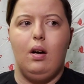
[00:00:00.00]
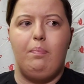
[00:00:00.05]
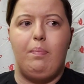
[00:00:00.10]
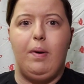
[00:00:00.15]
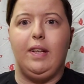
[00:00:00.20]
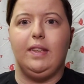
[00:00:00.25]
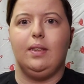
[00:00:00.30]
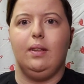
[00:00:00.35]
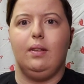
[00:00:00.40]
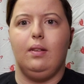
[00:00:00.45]

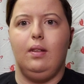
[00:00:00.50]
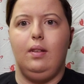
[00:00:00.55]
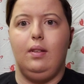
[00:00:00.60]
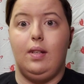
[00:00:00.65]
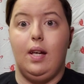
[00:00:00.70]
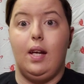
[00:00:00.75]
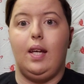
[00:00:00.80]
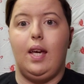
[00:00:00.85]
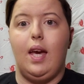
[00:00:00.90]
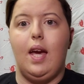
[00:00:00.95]
basically
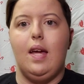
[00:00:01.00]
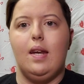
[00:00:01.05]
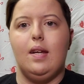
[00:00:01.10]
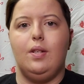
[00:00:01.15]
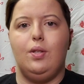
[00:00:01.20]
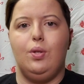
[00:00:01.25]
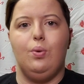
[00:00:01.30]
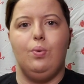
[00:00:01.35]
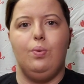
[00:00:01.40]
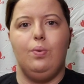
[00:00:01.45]

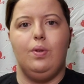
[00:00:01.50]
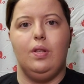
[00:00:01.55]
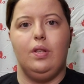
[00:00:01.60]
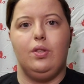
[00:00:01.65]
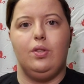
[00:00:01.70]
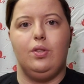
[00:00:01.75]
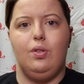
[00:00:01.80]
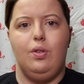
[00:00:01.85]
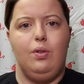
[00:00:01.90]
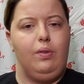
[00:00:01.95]
dedicated to
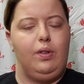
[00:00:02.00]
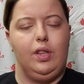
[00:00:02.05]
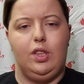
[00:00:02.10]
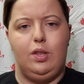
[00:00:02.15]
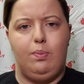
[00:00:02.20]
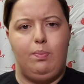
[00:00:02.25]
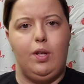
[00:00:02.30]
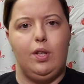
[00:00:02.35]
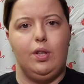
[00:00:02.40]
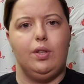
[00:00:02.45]
this new
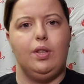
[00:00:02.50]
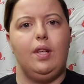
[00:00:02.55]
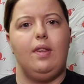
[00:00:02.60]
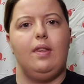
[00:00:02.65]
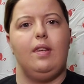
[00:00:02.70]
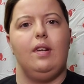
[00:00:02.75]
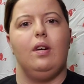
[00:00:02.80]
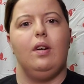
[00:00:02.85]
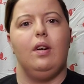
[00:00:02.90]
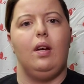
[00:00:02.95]
conspiracy
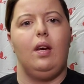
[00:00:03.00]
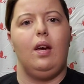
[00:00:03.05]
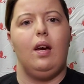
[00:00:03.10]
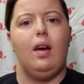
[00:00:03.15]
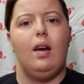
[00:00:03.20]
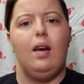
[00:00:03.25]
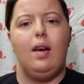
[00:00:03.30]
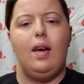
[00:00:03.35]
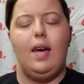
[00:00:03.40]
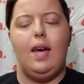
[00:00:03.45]
theory
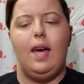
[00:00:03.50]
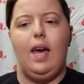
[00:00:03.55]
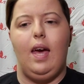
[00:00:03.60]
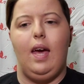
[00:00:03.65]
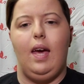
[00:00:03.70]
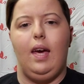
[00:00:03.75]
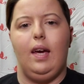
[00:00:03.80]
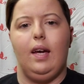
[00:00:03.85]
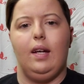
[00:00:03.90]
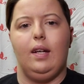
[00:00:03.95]

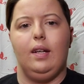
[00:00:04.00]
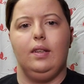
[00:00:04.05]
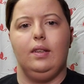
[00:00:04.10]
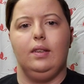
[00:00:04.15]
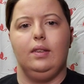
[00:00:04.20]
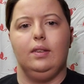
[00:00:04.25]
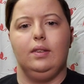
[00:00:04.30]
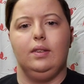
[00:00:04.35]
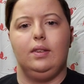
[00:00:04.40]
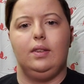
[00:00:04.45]

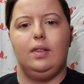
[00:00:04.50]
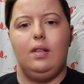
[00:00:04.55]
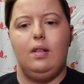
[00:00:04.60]
and